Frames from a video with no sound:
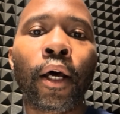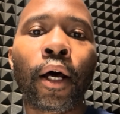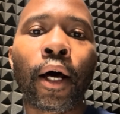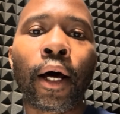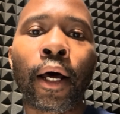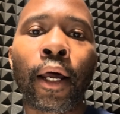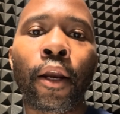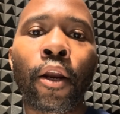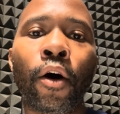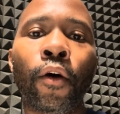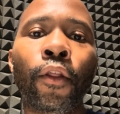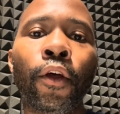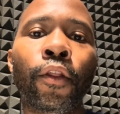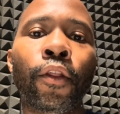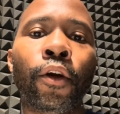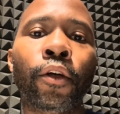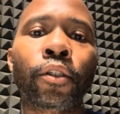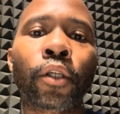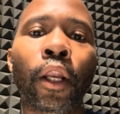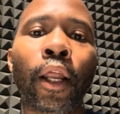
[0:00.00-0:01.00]
I know that
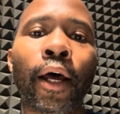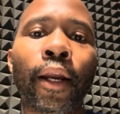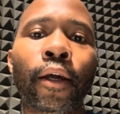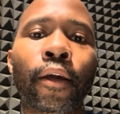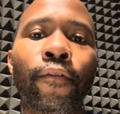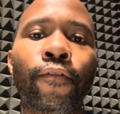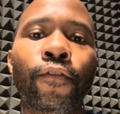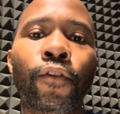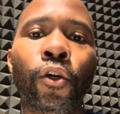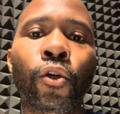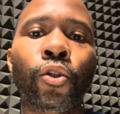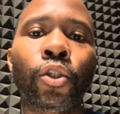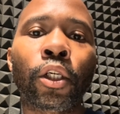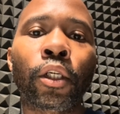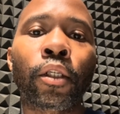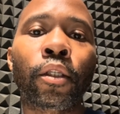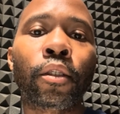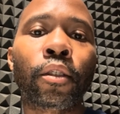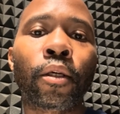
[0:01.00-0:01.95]
there's a lot of confusion.